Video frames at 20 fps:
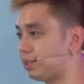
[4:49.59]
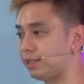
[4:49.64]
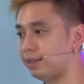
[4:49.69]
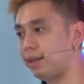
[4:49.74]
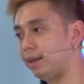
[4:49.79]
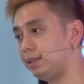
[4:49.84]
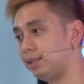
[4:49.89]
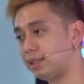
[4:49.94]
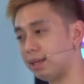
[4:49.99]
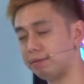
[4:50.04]

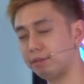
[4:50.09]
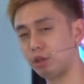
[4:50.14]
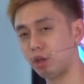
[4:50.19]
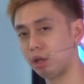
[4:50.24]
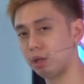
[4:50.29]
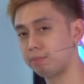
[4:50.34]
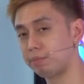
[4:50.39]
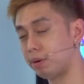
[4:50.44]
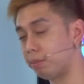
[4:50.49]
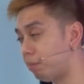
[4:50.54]

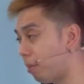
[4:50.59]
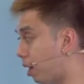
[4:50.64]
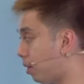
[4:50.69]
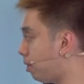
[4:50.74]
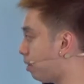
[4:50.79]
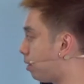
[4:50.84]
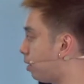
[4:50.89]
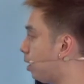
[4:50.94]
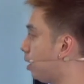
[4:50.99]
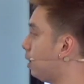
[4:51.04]
$97 per
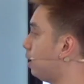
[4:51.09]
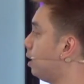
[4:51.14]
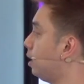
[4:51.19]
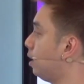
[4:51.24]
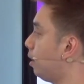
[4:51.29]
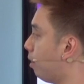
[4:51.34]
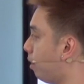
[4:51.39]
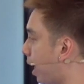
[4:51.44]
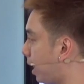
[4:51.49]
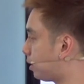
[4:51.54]
month,
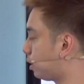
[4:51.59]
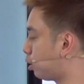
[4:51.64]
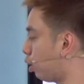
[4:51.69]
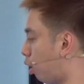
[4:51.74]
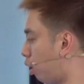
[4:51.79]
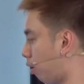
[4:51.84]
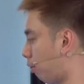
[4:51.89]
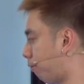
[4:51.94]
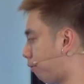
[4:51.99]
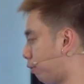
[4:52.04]
that's the
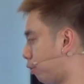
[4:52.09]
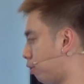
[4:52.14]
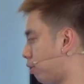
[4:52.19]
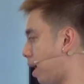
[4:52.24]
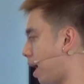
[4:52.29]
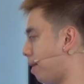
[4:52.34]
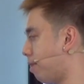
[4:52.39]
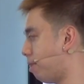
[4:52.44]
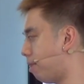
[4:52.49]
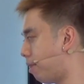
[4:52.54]
offer,
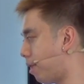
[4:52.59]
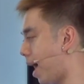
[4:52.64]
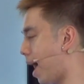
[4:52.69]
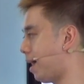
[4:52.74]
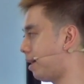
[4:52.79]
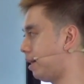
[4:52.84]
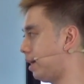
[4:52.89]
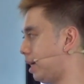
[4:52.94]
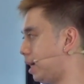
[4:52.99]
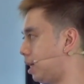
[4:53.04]
and
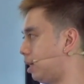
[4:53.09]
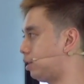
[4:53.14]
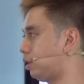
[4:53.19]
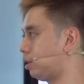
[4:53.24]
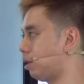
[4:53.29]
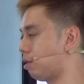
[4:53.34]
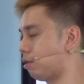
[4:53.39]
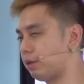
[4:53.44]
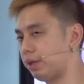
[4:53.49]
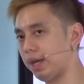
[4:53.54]
that is
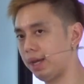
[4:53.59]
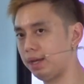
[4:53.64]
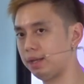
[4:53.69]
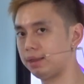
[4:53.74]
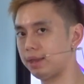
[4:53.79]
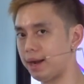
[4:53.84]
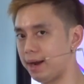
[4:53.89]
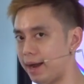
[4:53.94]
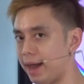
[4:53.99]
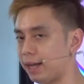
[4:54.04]
the
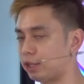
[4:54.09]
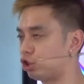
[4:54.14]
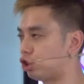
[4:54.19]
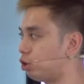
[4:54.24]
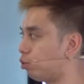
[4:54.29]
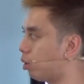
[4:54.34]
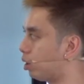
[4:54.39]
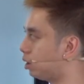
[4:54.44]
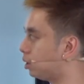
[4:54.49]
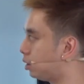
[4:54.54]
thing that I
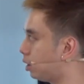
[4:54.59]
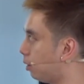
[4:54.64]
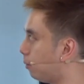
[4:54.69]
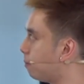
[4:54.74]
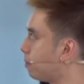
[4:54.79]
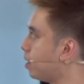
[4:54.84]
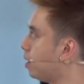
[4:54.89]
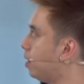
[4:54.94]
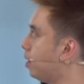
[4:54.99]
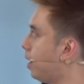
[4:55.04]
actually wanna sell.
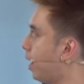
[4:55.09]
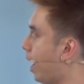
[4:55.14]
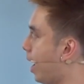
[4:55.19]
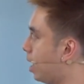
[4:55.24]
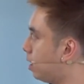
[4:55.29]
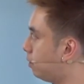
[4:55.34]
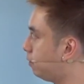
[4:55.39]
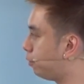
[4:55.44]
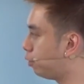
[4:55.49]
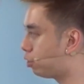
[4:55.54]

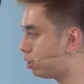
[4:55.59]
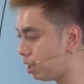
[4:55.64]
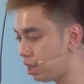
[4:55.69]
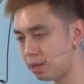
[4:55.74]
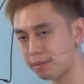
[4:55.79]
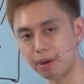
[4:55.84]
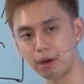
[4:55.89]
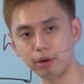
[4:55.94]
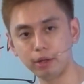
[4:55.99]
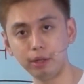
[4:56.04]
And if you
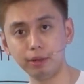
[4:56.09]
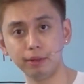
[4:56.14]
think about it,